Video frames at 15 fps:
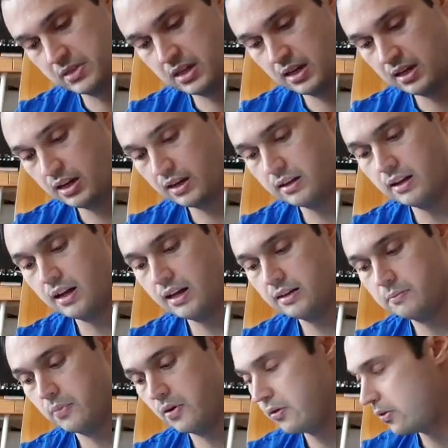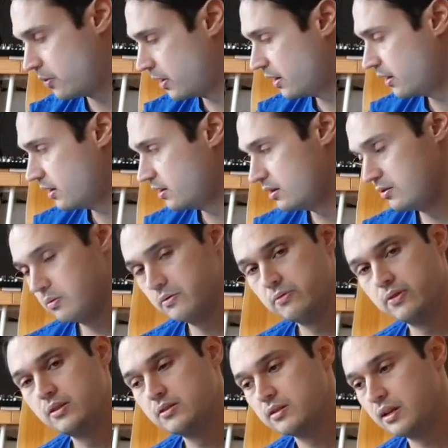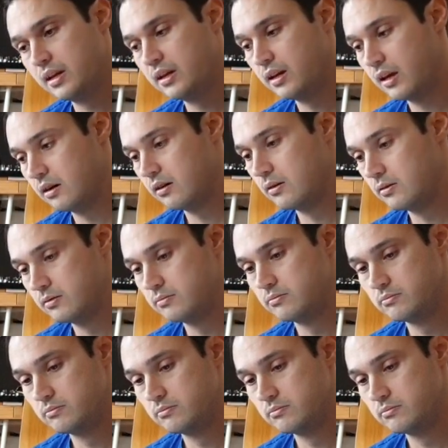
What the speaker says: I kind of like both. This one feels like, I don't know,